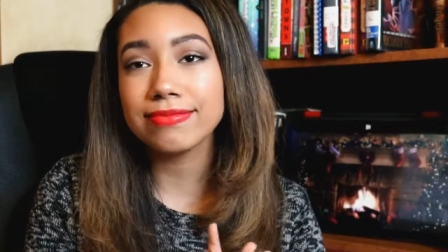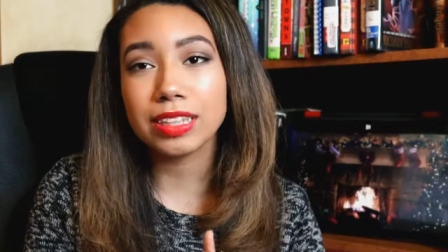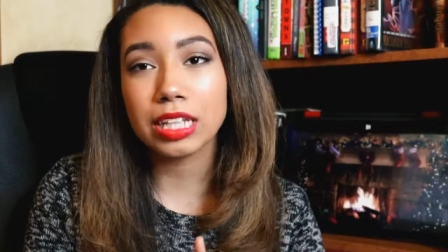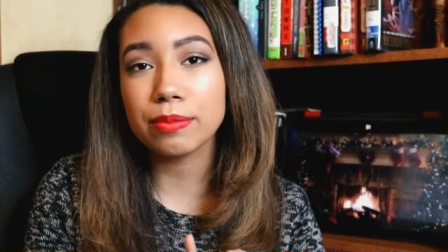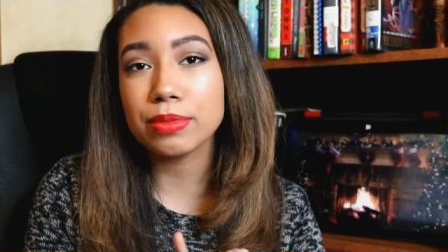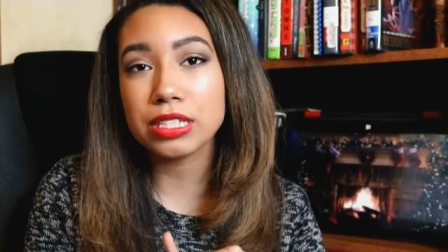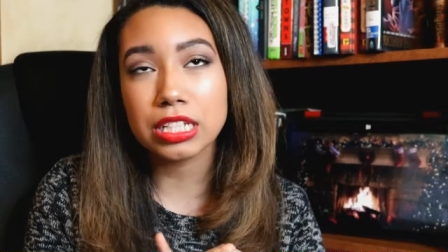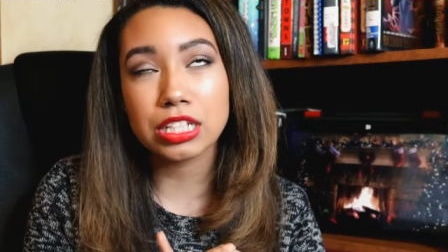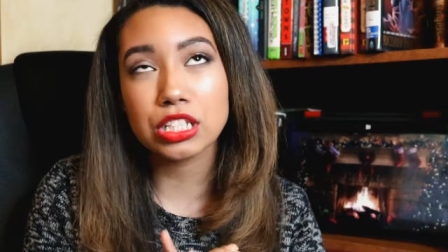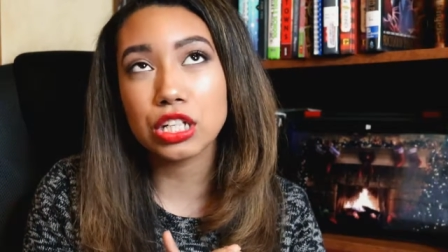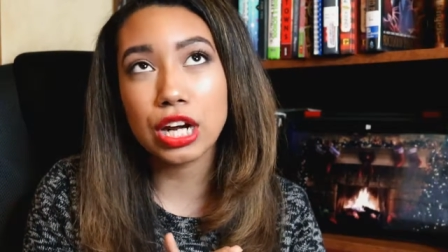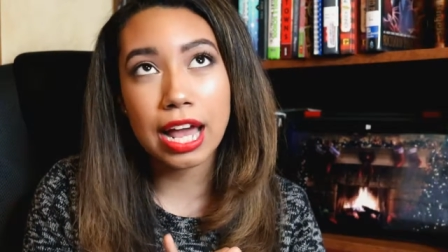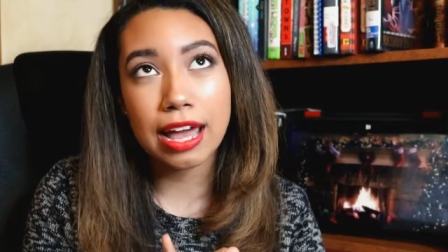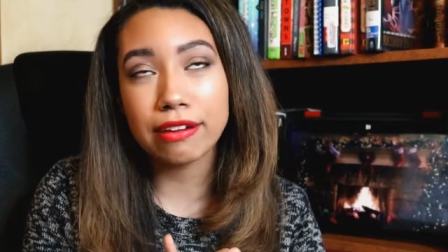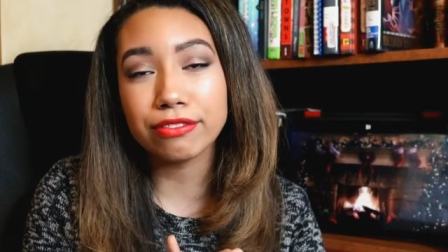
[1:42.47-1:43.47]
lipsticks
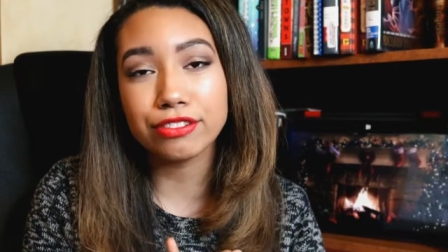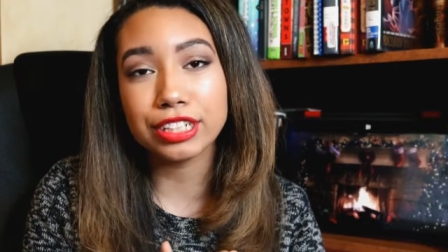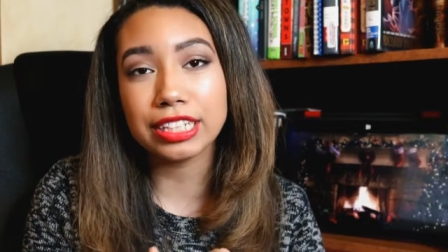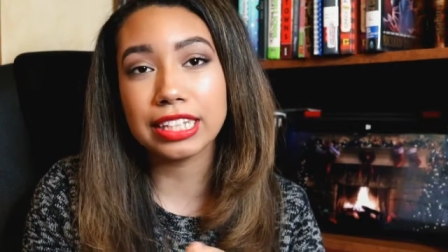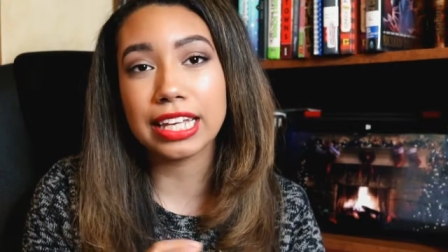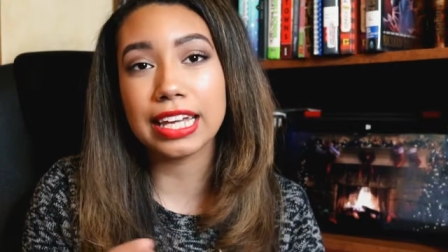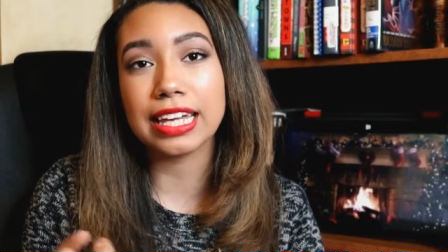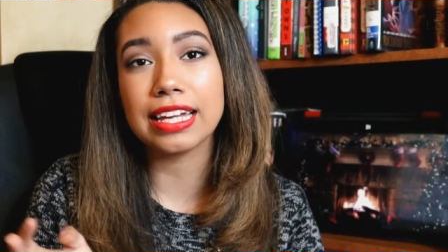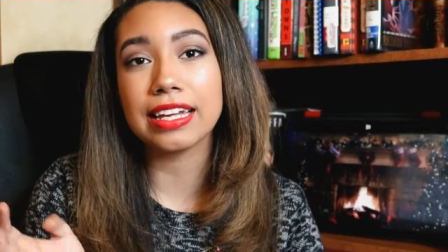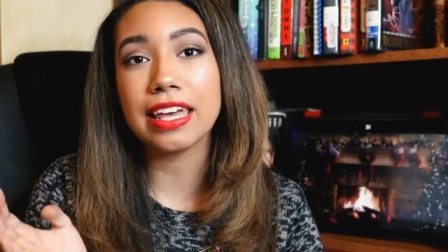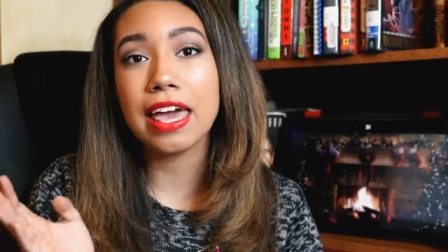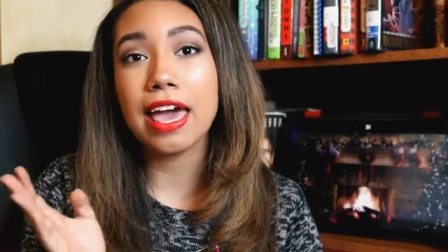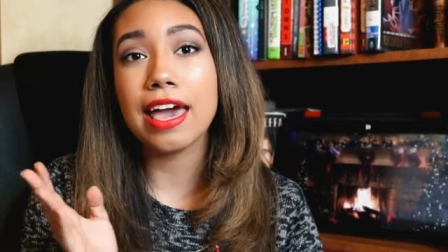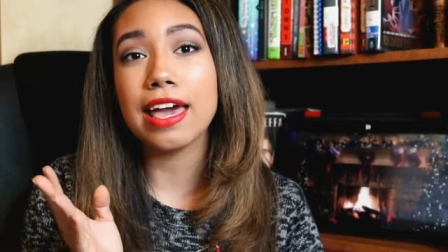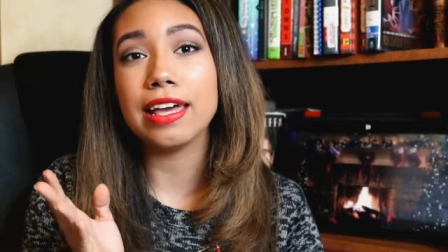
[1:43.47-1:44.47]
are everything
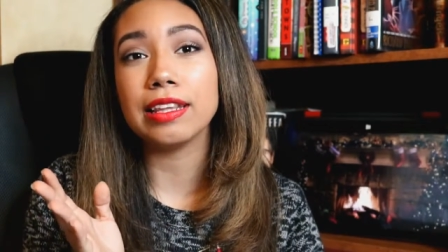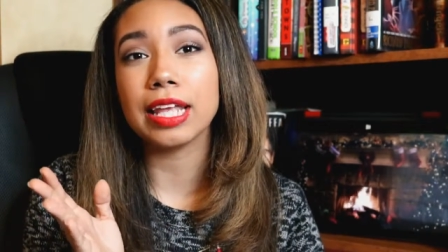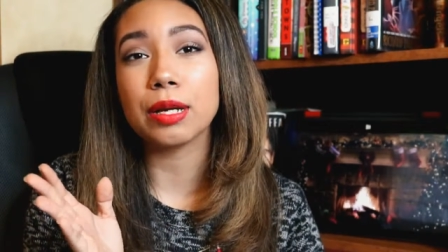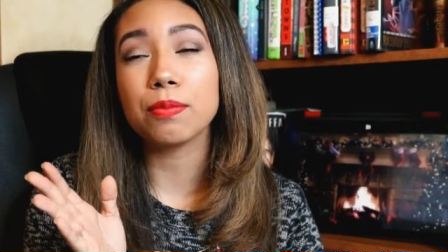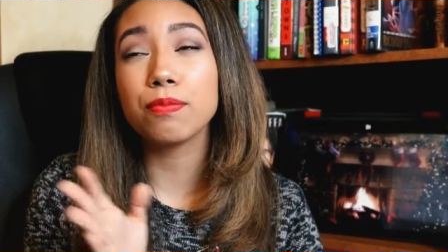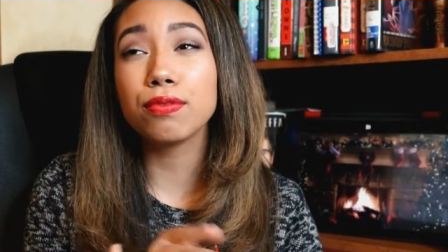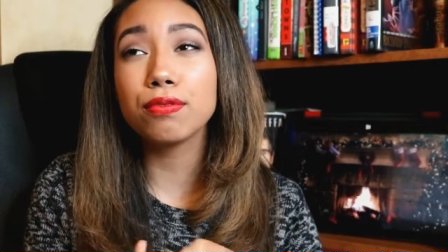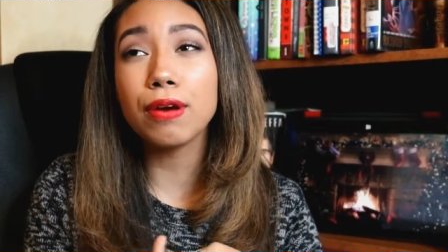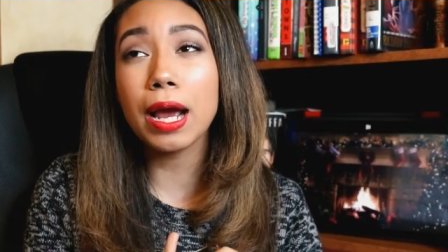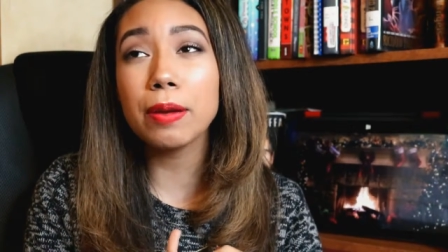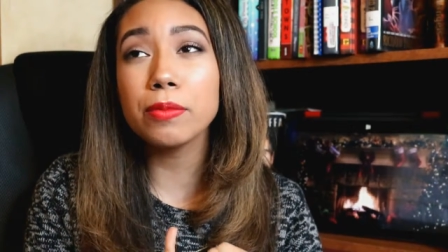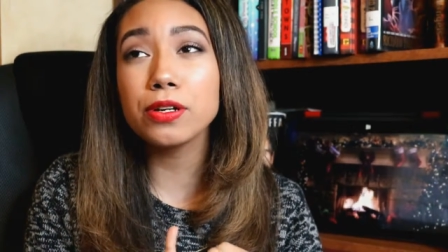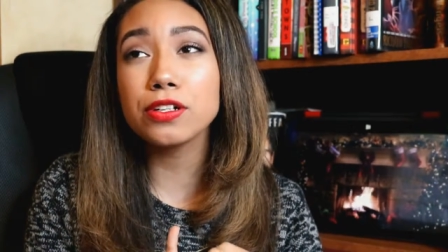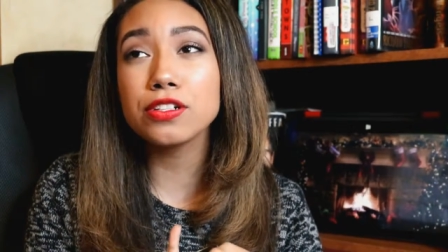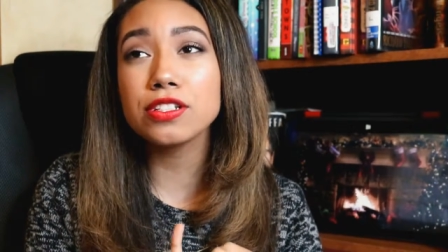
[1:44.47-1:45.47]
and like
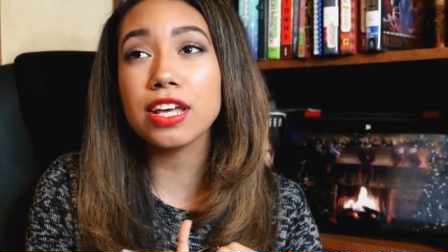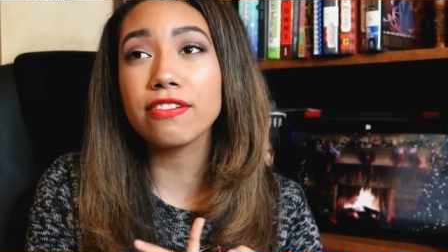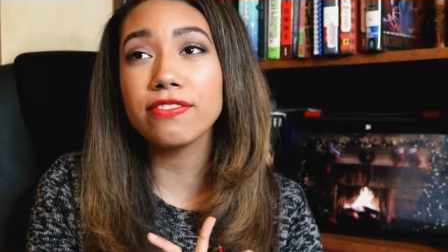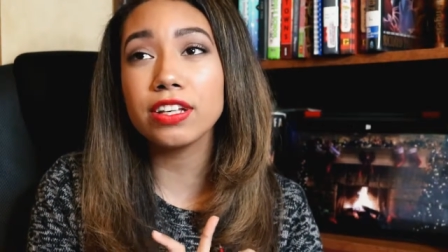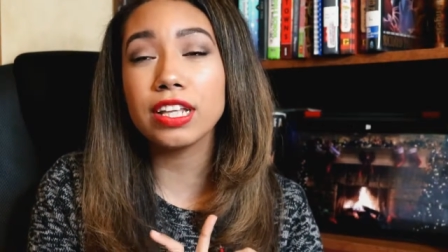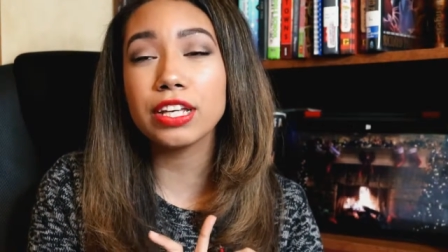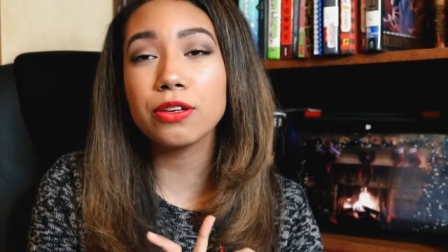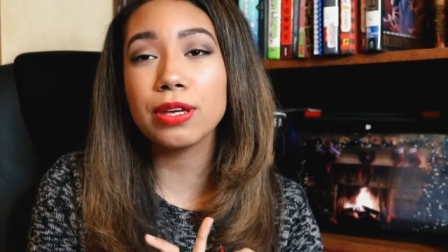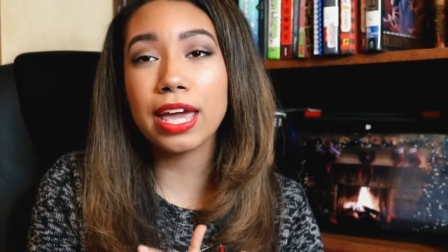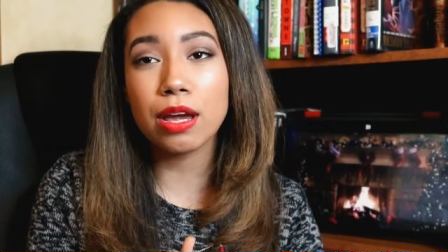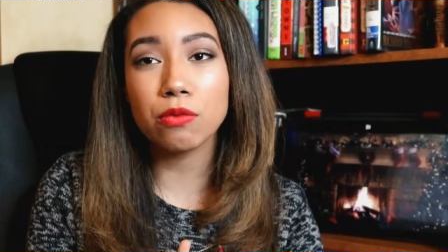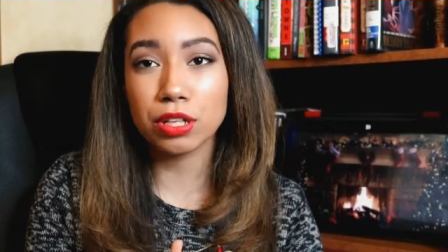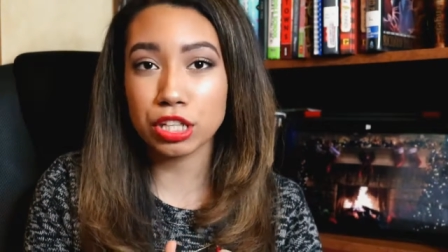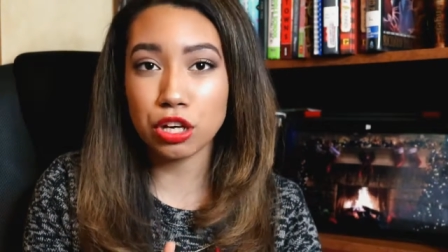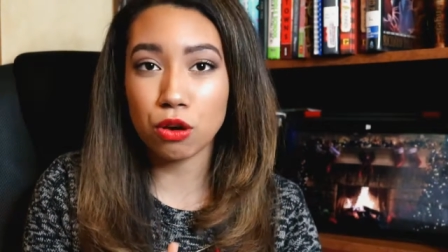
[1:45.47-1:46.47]
primers I feel like you can't
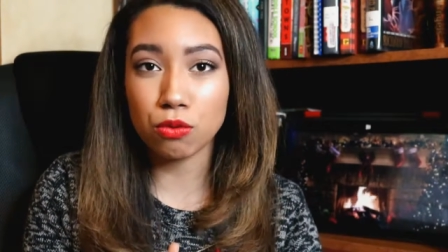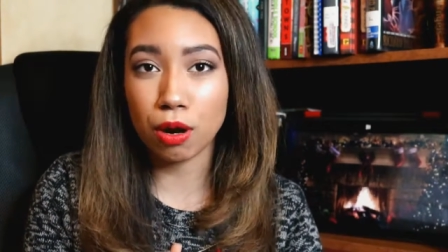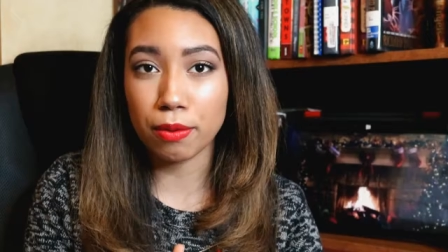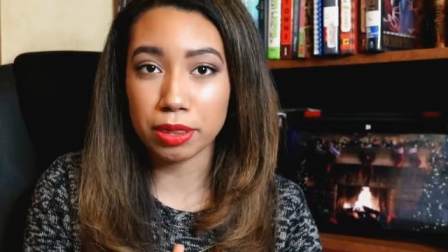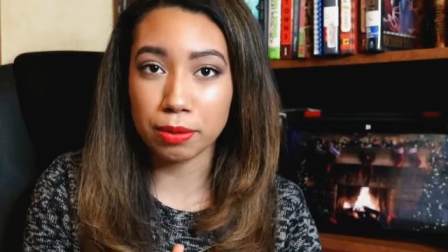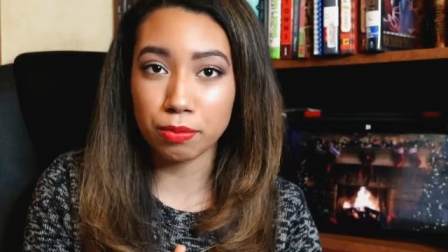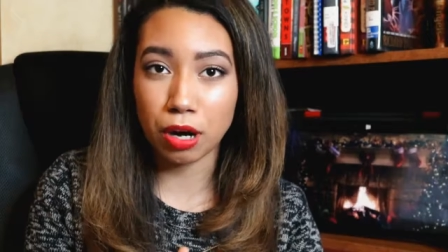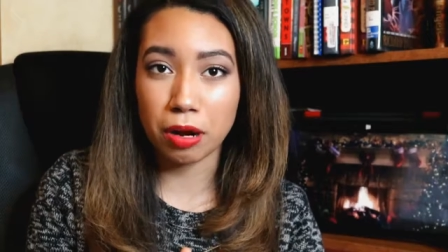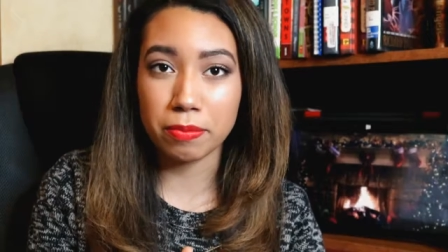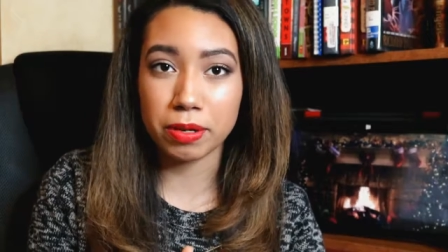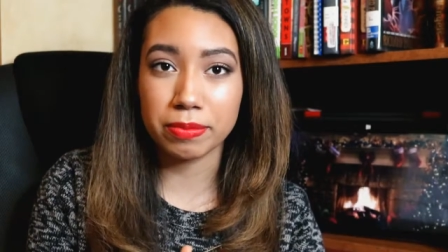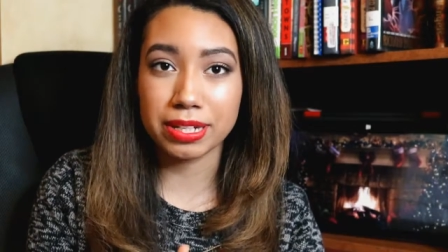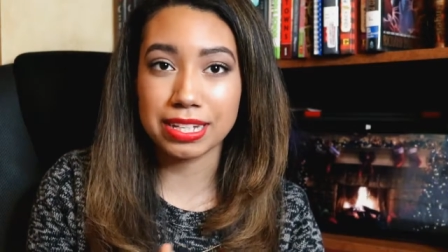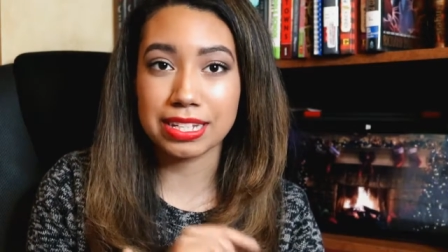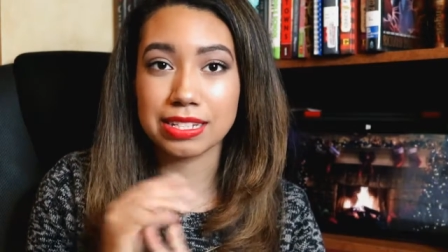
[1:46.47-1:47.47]
really go wrong with the primer
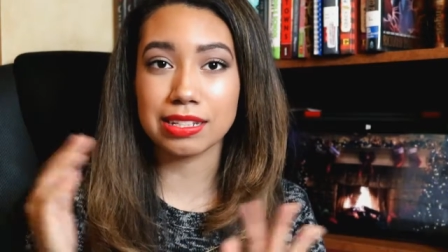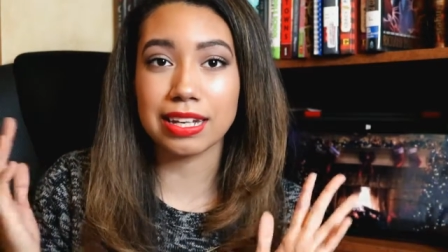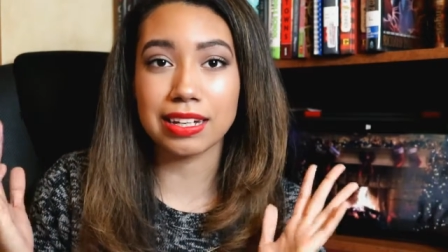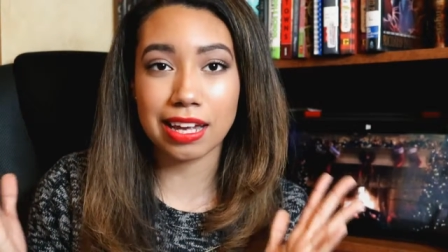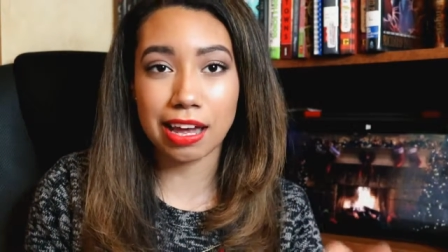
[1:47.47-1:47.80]
because like